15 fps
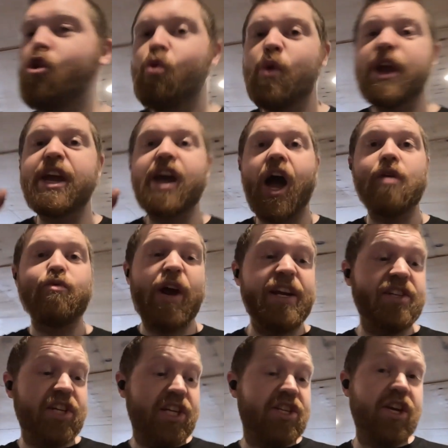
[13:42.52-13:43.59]
We got
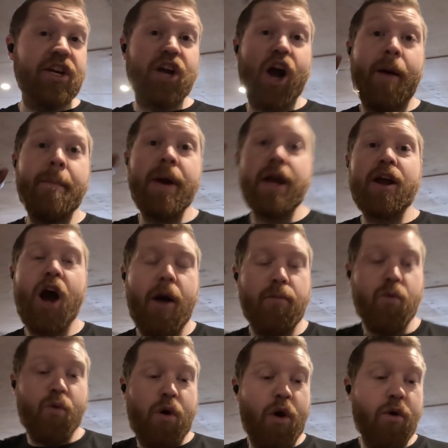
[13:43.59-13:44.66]
race season coming
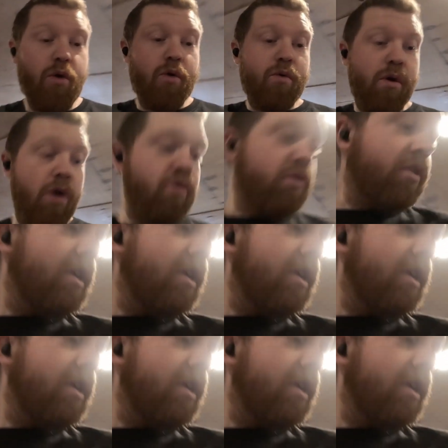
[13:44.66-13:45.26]
up. Woo, woo.